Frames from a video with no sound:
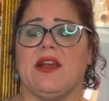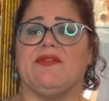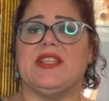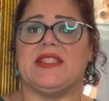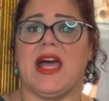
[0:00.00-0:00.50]
of
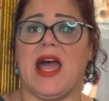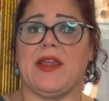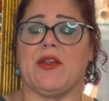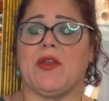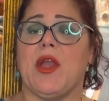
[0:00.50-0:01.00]

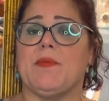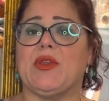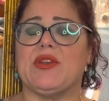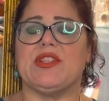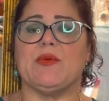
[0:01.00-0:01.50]
desire,
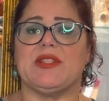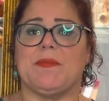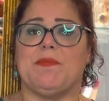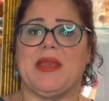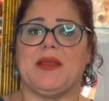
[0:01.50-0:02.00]
because there was a
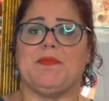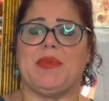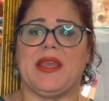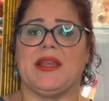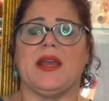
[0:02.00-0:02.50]
big
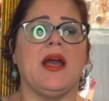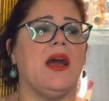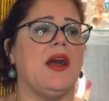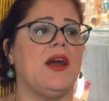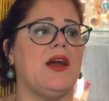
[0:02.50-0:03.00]

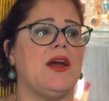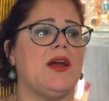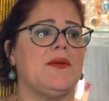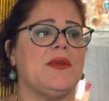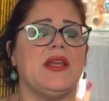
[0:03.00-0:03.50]

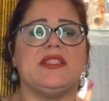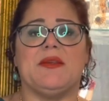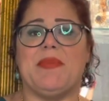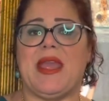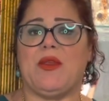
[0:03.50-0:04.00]

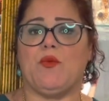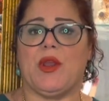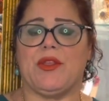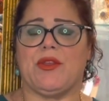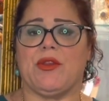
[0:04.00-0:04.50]
debate
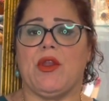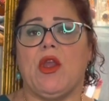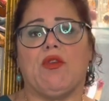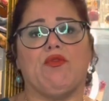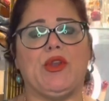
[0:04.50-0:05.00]
whether
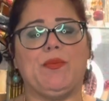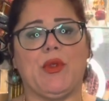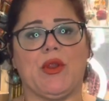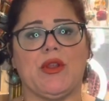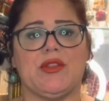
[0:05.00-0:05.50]
real
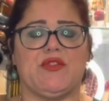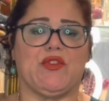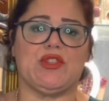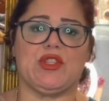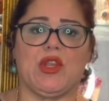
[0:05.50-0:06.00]
pearls
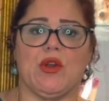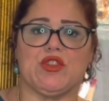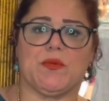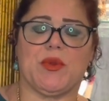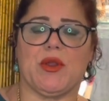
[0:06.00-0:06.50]
versus
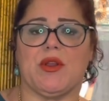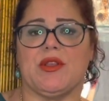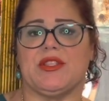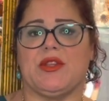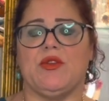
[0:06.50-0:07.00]
cultured
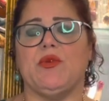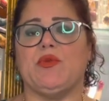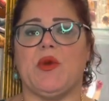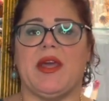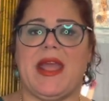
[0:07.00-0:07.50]
pearls and who
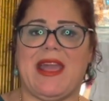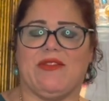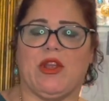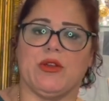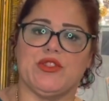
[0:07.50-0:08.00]
would want to
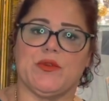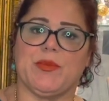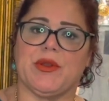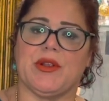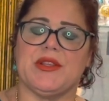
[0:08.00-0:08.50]
have cultured
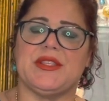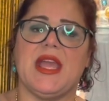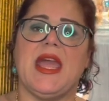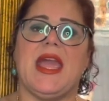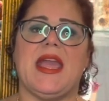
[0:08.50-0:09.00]
pearls.
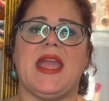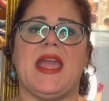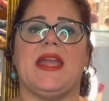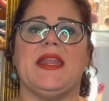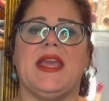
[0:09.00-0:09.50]

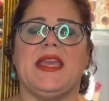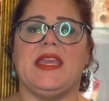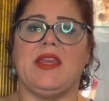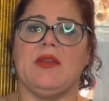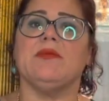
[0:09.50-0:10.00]
And
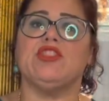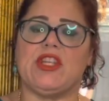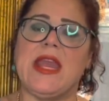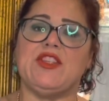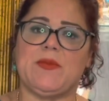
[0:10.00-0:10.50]
he
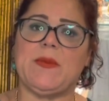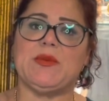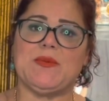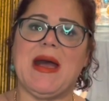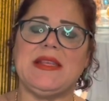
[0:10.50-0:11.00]
changed
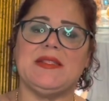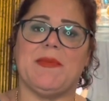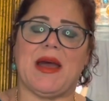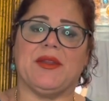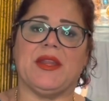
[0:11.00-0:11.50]
people's minds
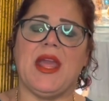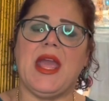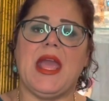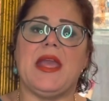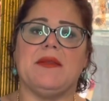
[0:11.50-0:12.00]
about it.
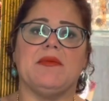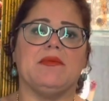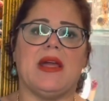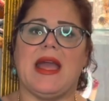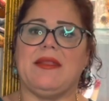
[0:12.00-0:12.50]
And
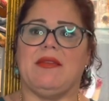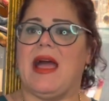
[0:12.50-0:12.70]
I'm